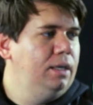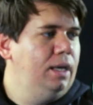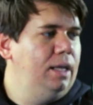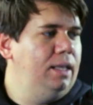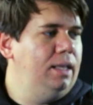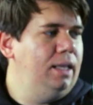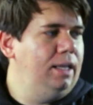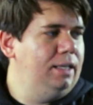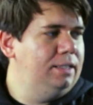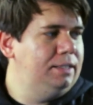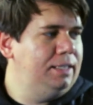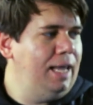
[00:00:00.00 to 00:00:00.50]

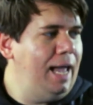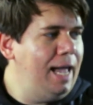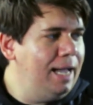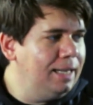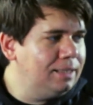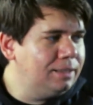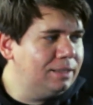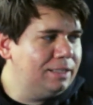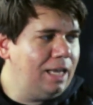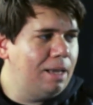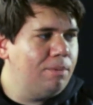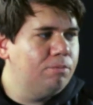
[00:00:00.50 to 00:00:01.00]

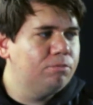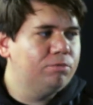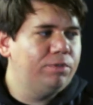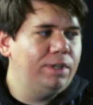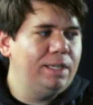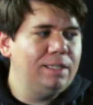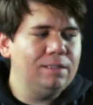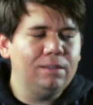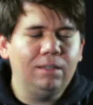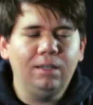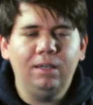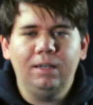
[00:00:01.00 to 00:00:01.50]
Exact same
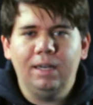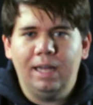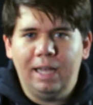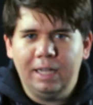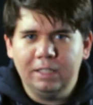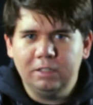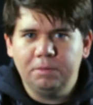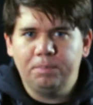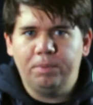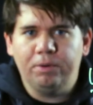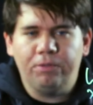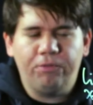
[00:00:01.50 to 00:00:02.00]
reasoning
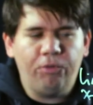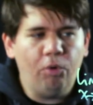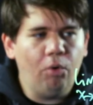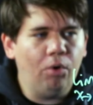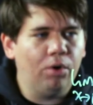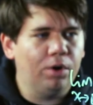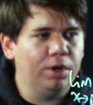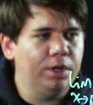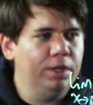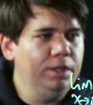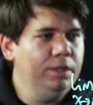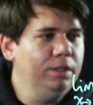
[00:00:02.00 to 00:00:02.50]
as
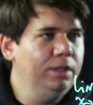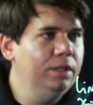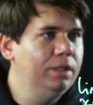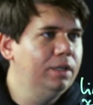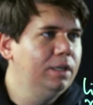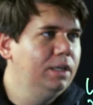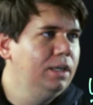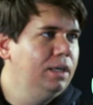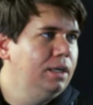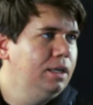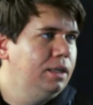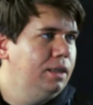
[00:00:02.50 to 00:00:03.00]
before.
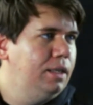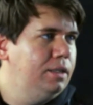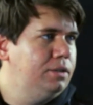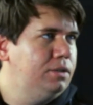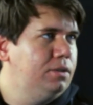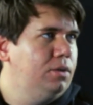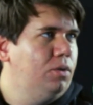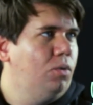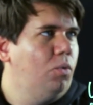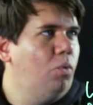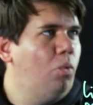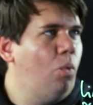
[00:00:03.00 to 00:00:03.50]

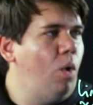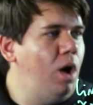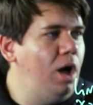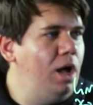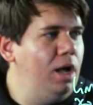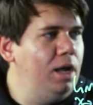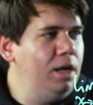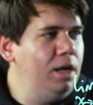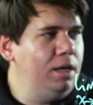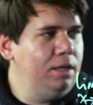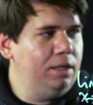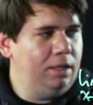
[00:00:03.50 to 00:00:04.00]
This
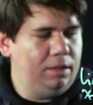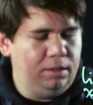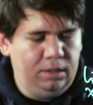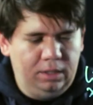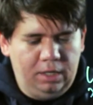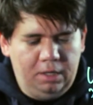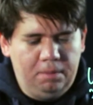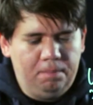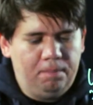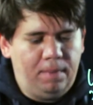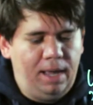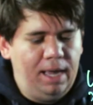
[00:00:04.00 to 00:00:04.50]
1
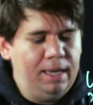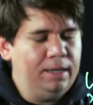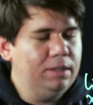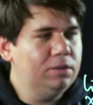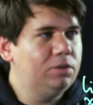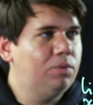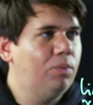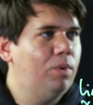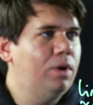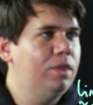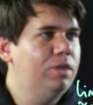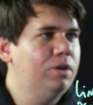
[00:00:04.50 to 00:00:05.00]
and
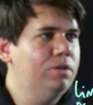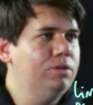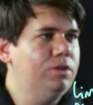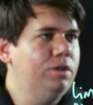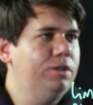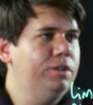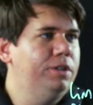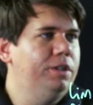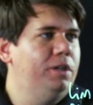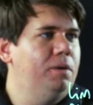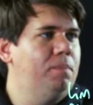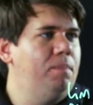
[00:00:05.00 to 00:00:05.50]
minus 1, those
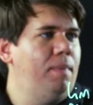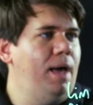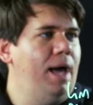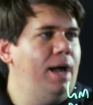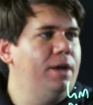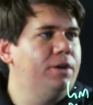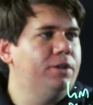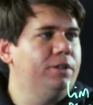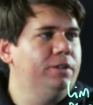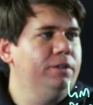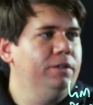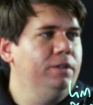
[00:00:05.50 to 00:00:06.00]
aren't going to
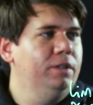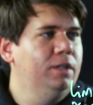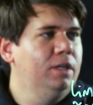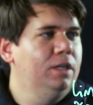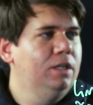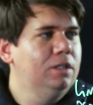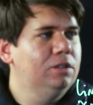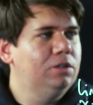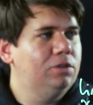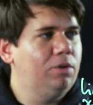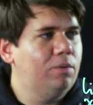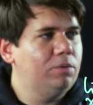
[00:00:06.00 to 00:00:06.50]
matter.
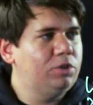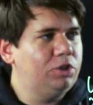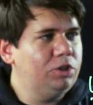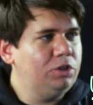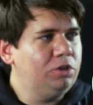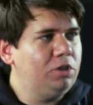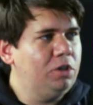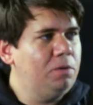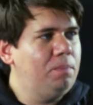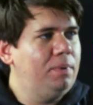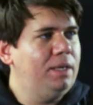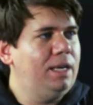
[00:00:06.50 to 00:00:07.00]
So it's
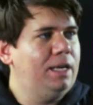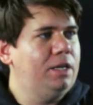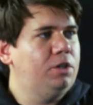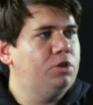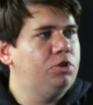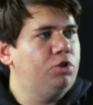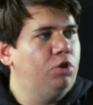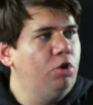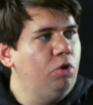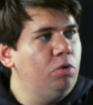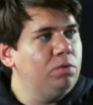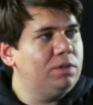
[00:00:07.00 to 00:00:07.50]
just going to be
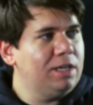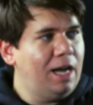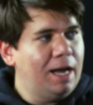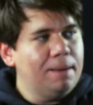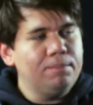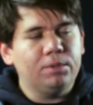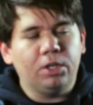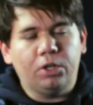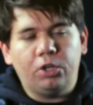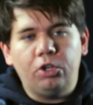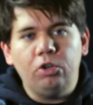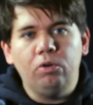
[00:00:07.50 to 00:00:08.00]
like 2
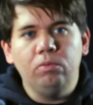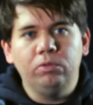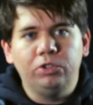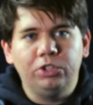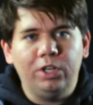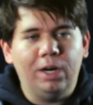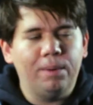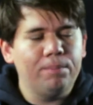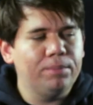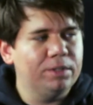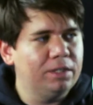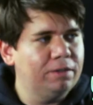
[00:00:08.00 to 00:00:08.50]
times a huge
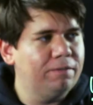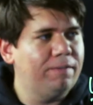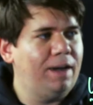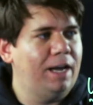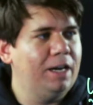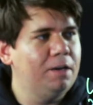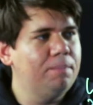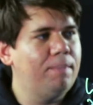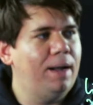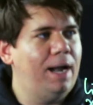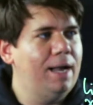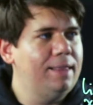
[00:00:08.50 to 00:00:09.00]
number
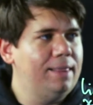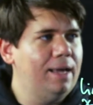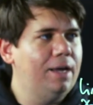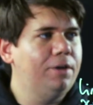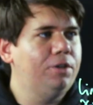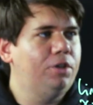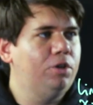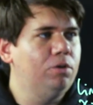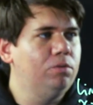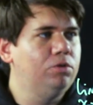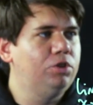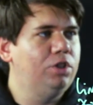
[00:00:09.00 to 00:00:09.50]
divided by that
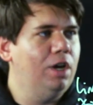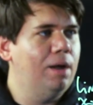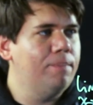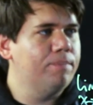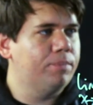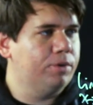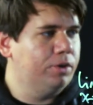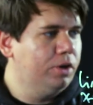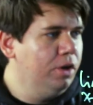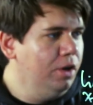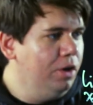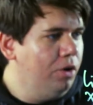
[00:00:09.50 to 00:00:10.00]
huge
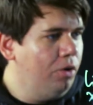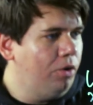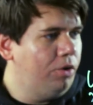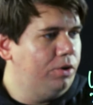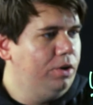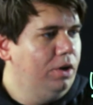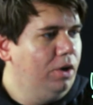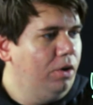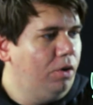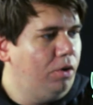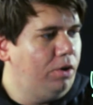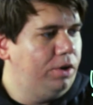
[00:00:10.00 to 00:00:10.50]
number.
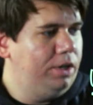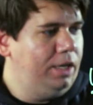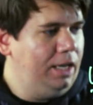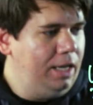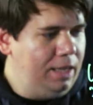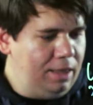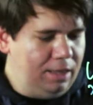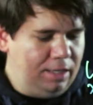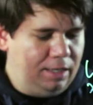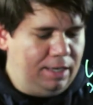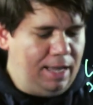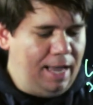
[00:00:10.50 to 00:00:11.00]
Or
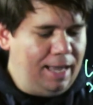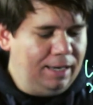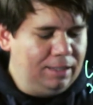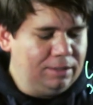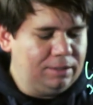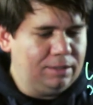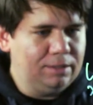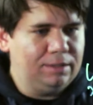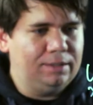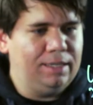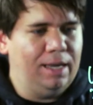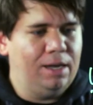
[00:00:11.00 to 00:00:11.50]
in the
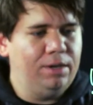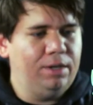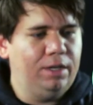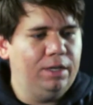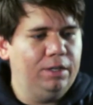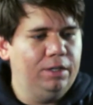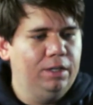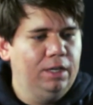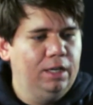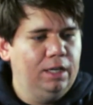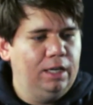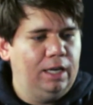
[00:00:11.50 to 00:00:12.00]
analysis down
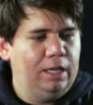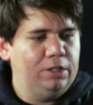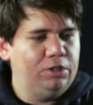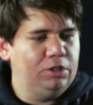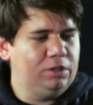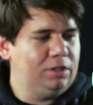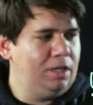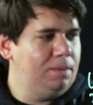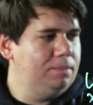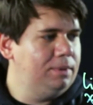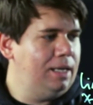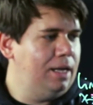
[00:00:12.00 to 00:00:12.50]
here, it
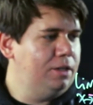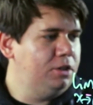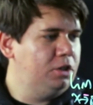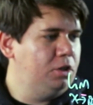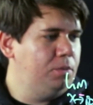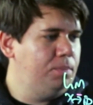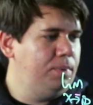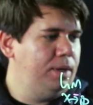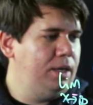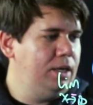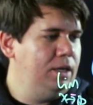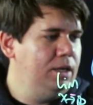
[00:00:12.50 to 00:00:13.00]
just comes out
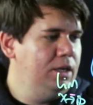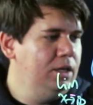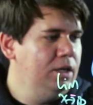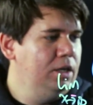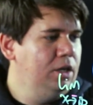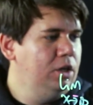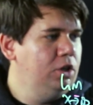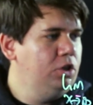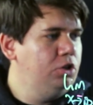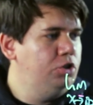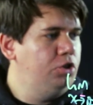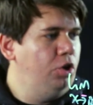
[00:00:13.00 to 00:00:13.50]
to be
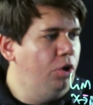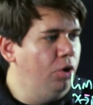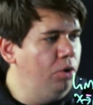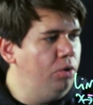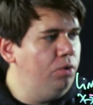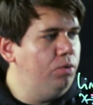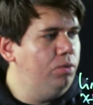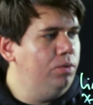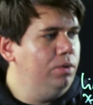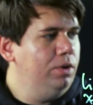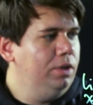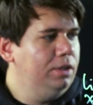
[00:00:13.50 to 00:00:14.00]

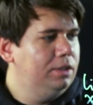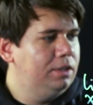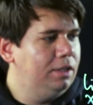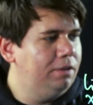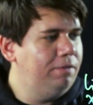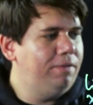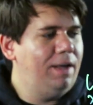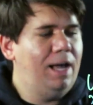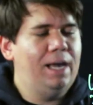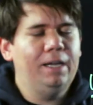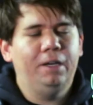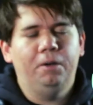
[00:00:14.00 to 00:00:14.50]
2
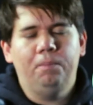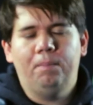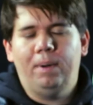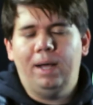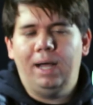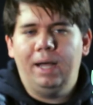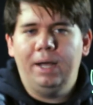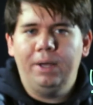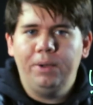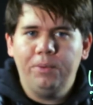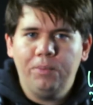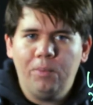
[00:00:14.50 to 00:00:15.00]
divided
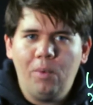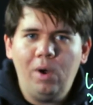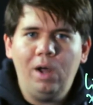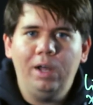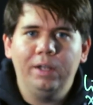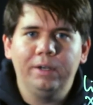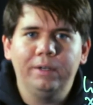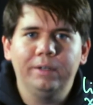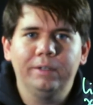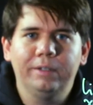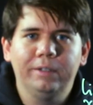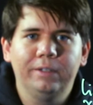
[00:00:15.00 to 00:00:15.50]
by
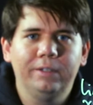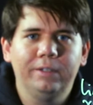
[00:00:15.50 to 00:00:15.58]
1.